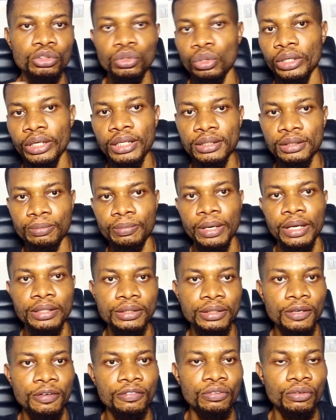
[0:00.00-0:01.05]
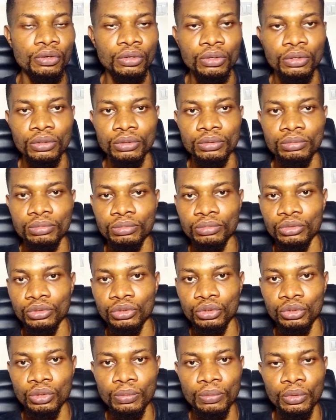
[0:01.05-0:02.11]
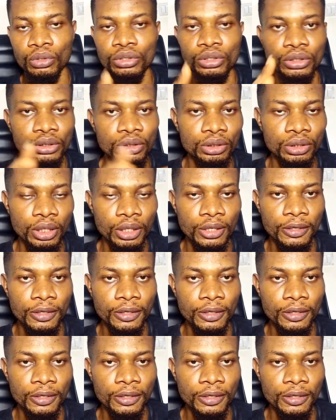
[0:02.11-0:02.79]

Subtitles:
showcase myself or so much.